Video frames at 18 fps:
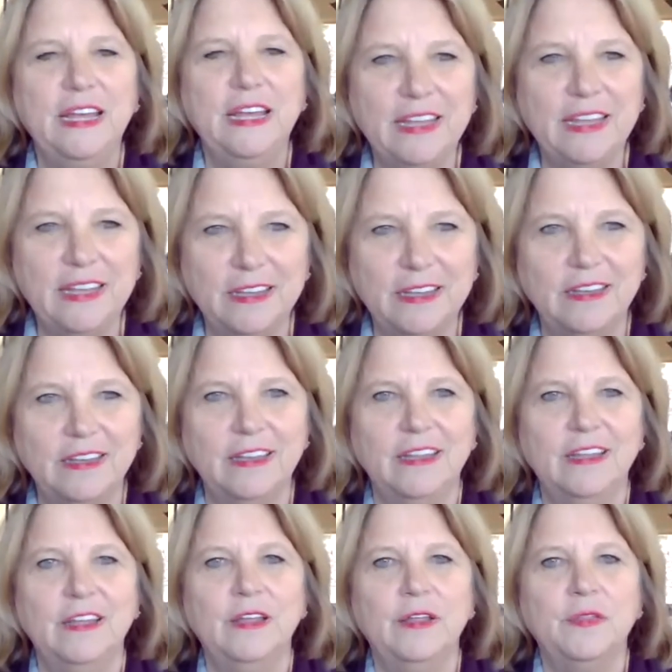
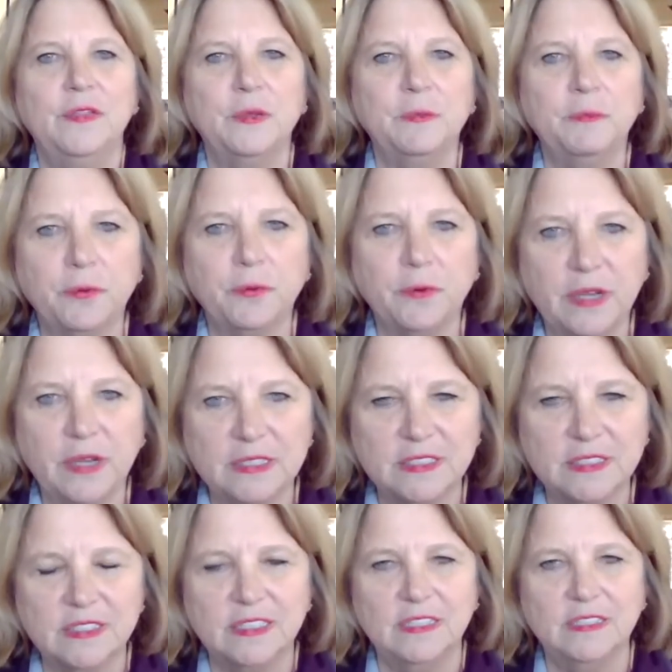in the
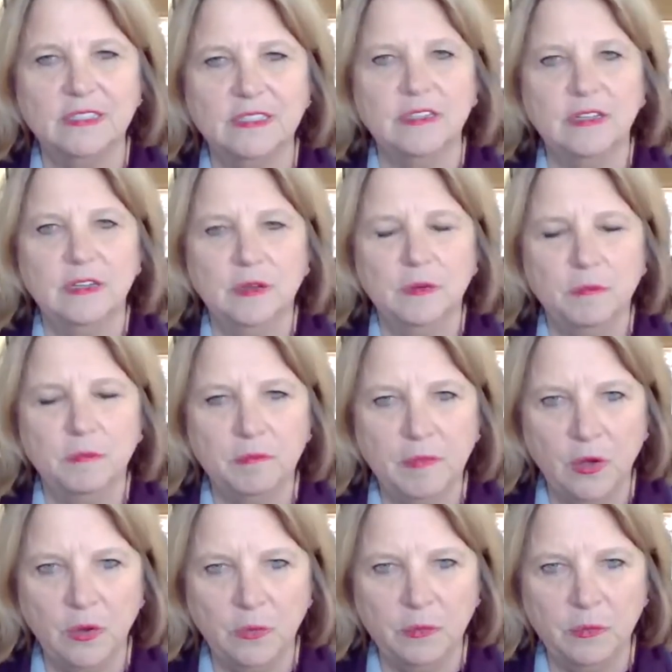present
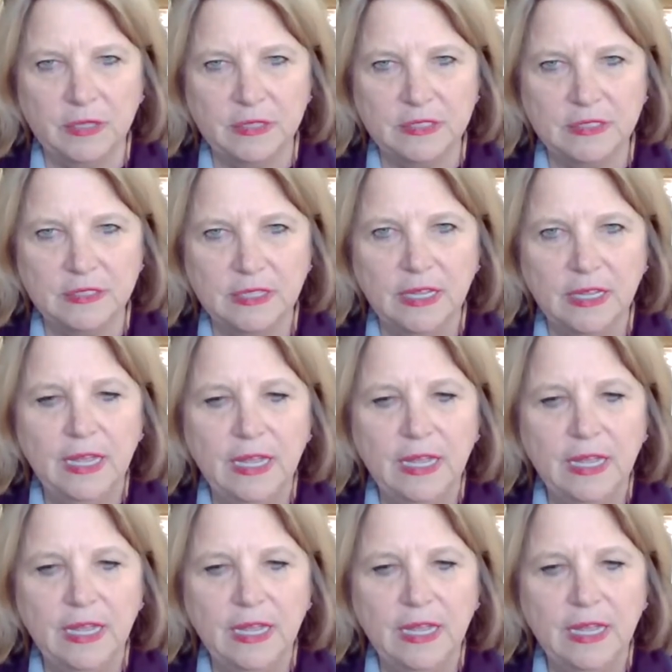moment.